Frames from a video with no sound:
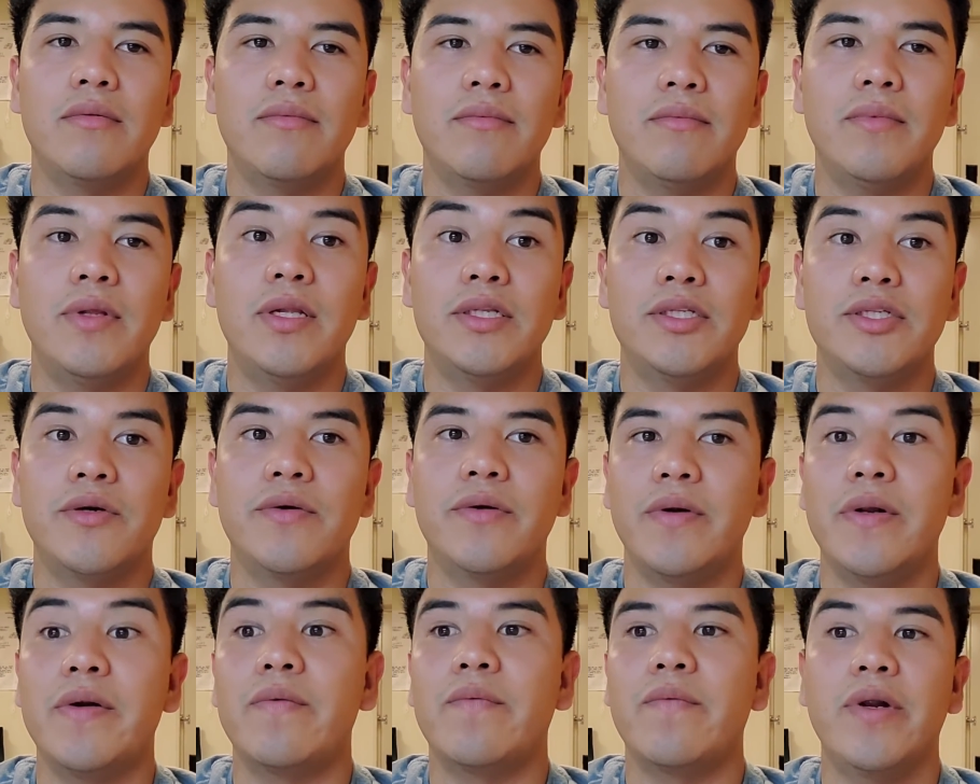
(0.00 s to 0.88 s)

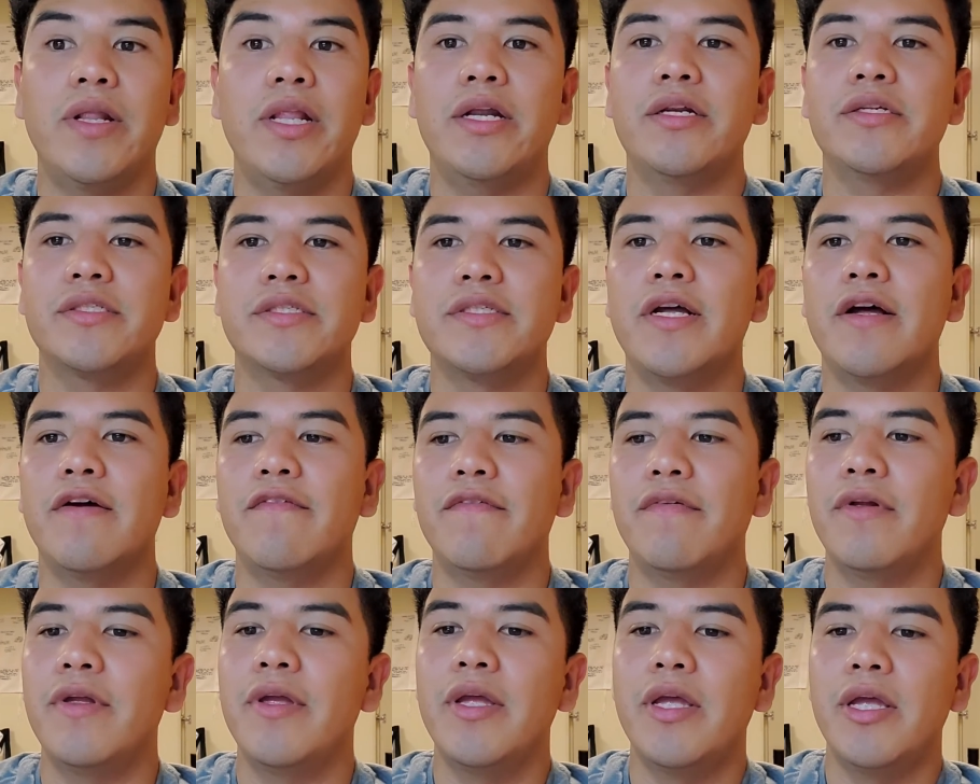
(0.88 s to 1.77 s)
military related stuff.
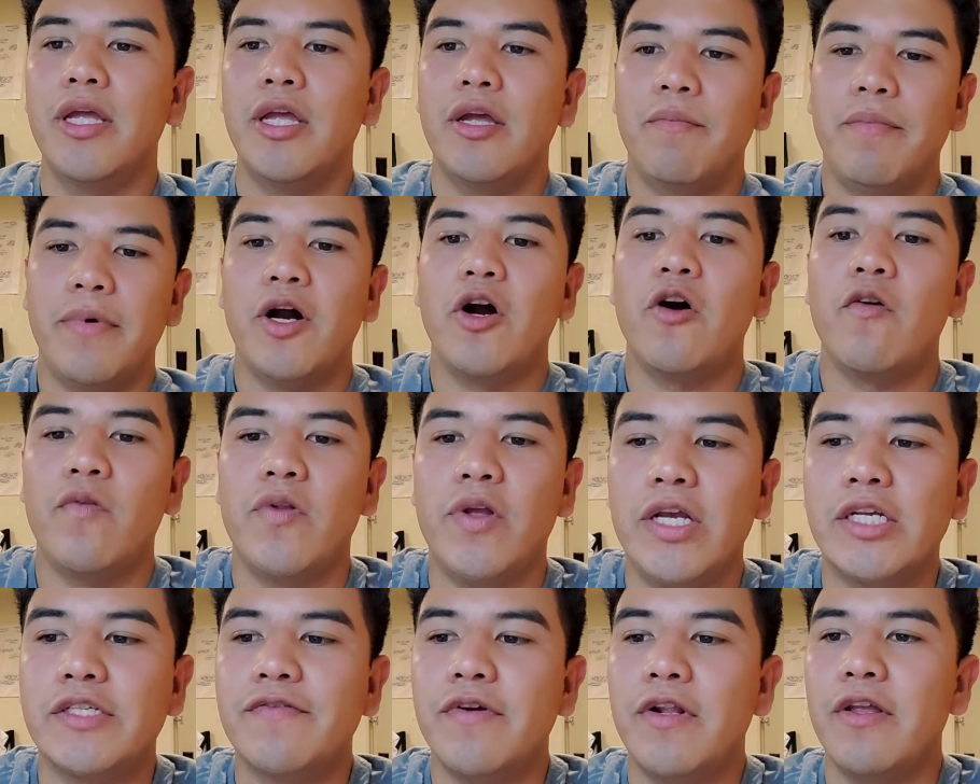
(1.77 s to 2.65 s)
But hopefully, hope you
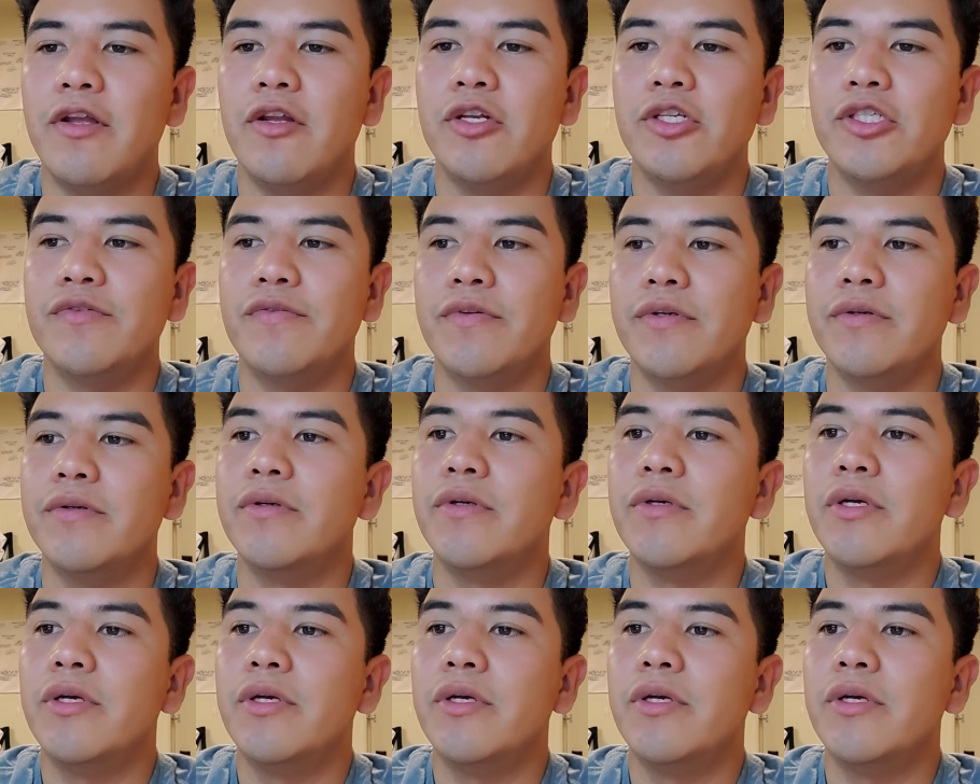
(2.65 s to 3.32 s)
guys found it useful.